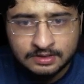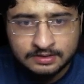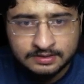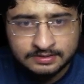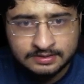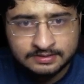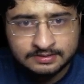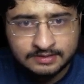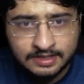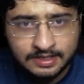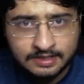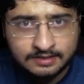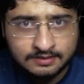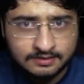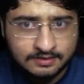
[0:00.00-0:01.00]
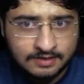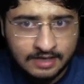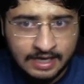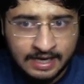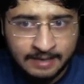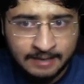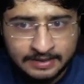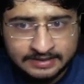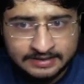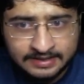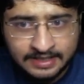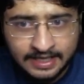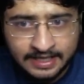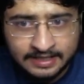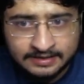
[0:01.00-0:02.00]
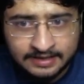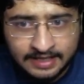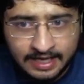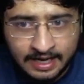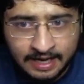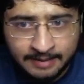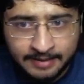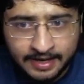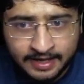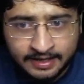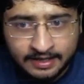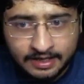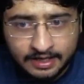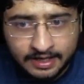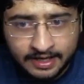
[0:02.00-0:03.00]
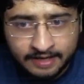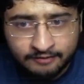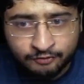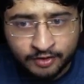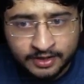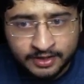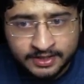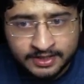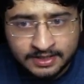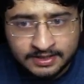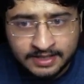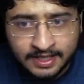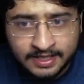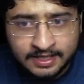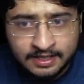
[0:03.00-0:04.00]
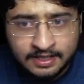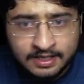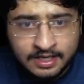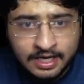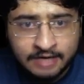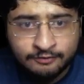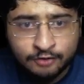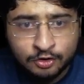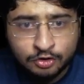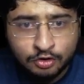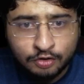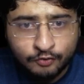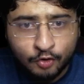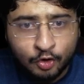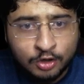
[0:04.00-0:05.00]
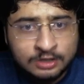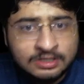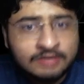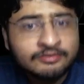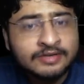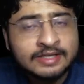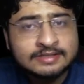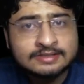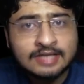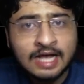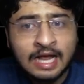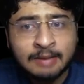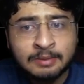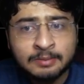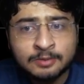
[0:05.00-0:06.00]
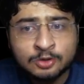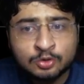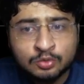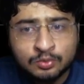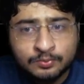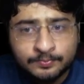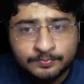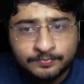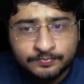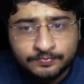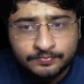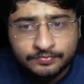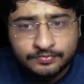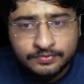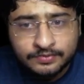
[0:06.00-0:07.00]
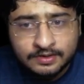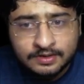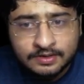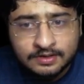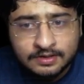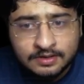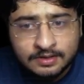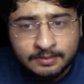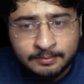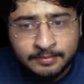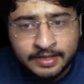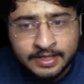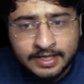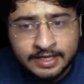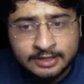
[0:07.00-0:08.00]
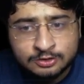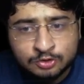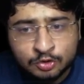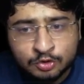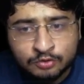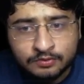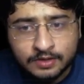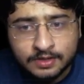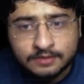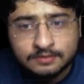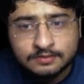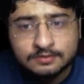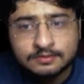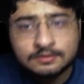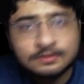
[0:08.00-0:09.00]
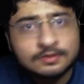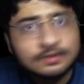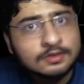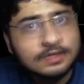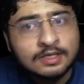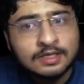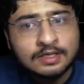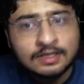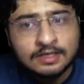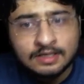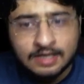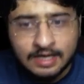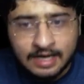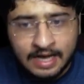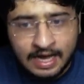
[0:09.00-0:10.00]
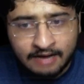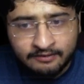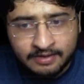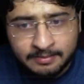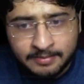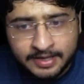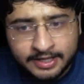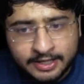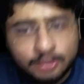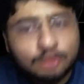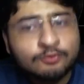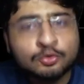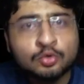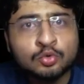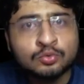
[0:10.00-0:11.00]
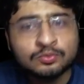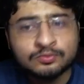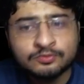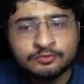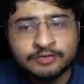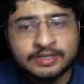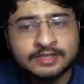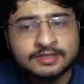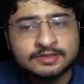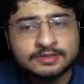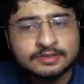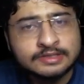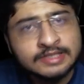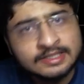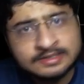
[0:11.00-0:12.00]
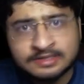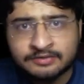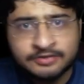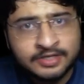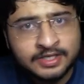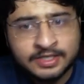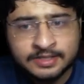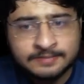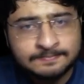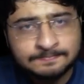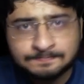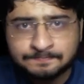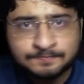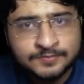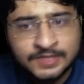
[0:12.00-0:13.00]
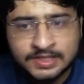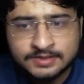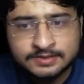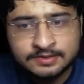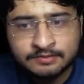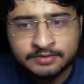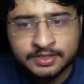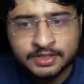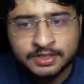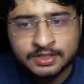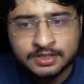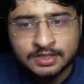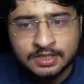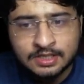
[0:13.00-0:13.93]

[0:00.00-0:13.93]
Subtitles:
This is, I am placing another an vertical tile in front of all the ways I am able to make n is equal to 1. Have I made it of 2 width? Yes, definitely. Yes, definitely.